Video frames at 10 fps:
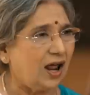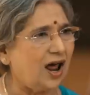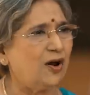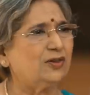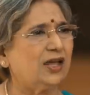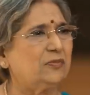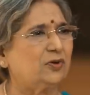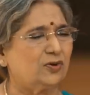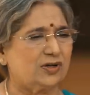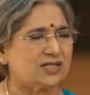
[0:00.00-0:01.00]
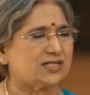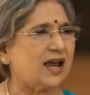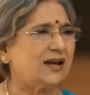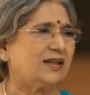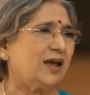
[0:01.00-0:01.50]
Allow them to
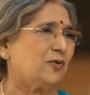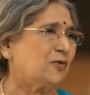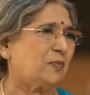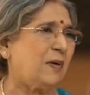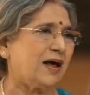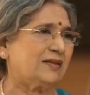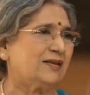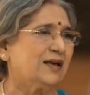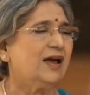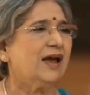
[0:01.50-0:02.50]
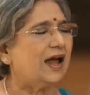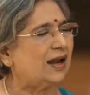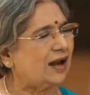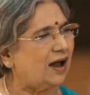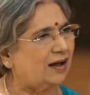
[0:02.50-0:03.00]
decide their own path
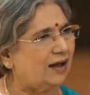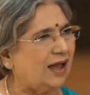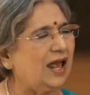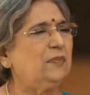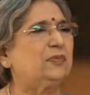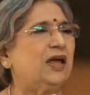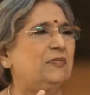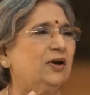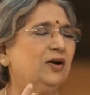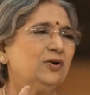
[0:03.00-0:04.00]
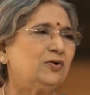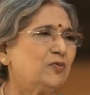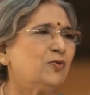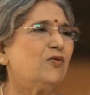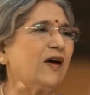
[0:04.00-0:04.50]
and help them to
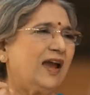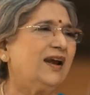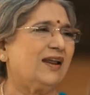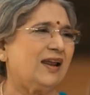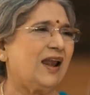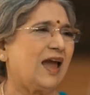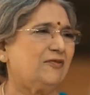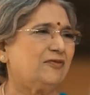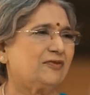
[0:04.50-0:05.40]
move ahead in life.